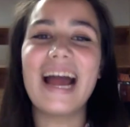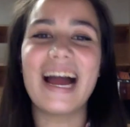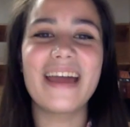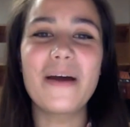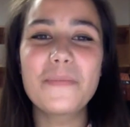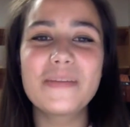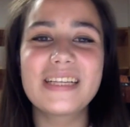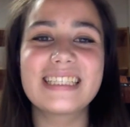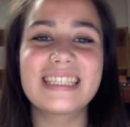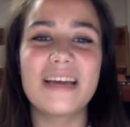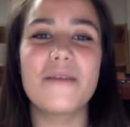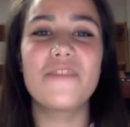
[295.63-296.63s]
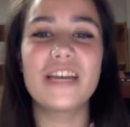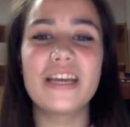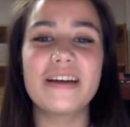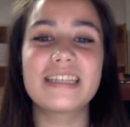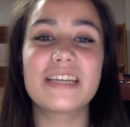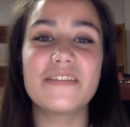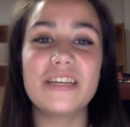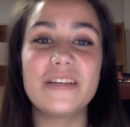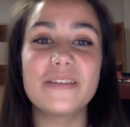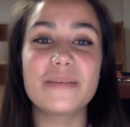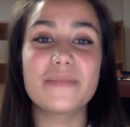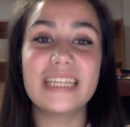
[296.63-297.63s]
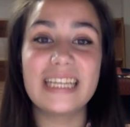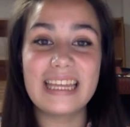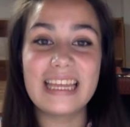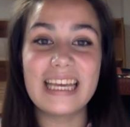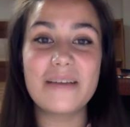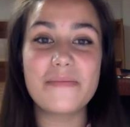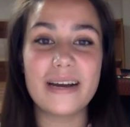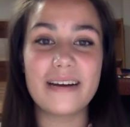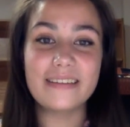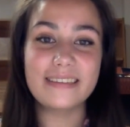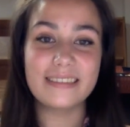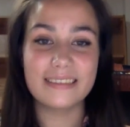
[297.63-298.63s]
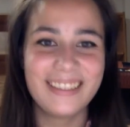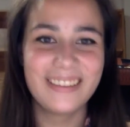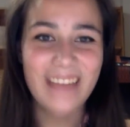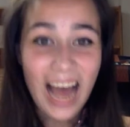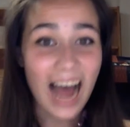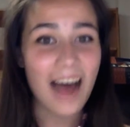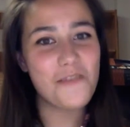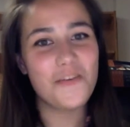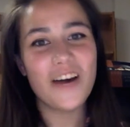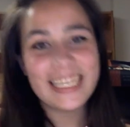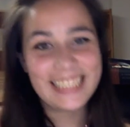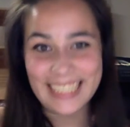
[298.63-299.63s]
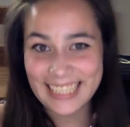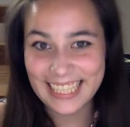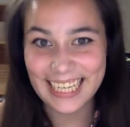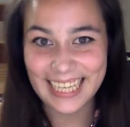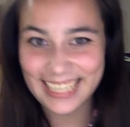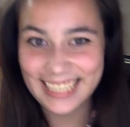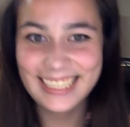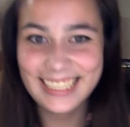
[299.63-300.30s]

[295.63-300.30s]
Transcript: I hope this video has given you something to think about. Au revoir, sister!